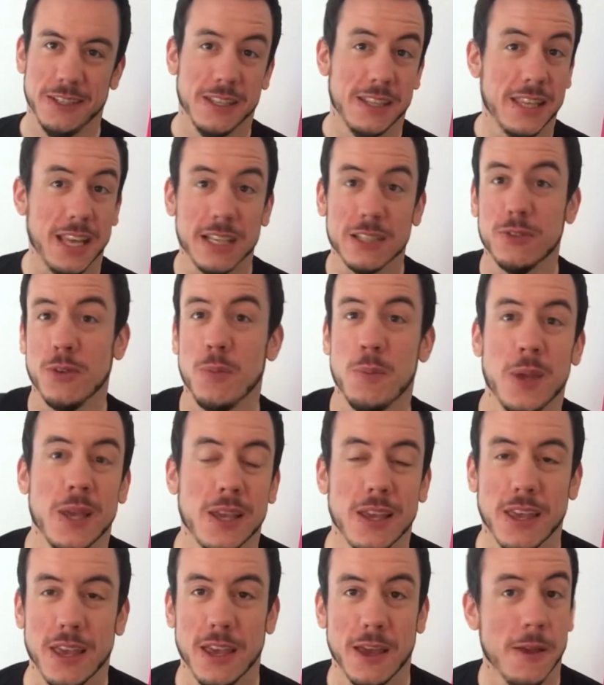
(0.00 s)
Thanks for being
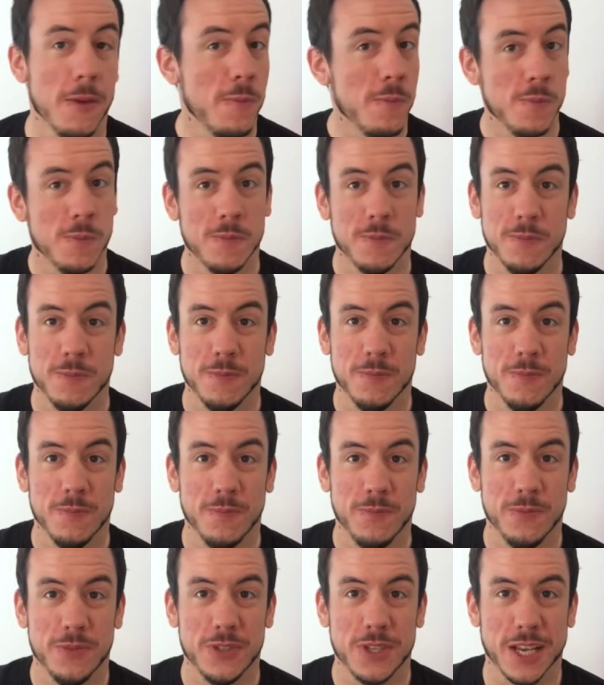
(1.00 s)
here.
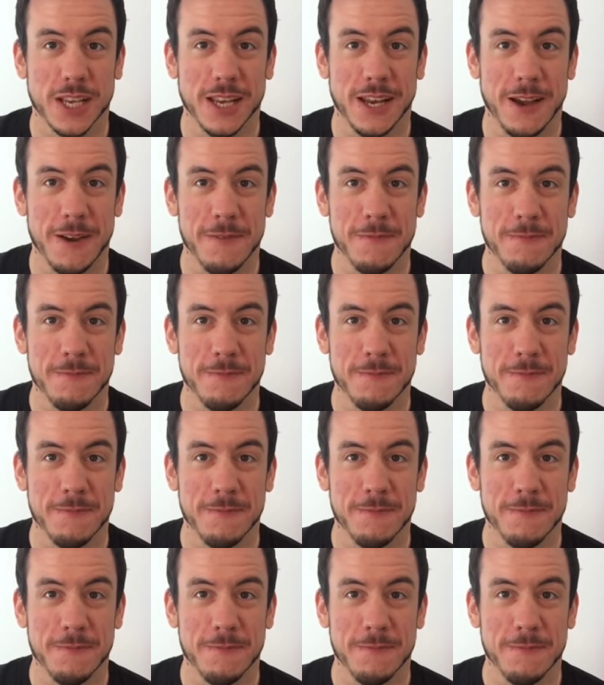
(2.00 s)
Check it out.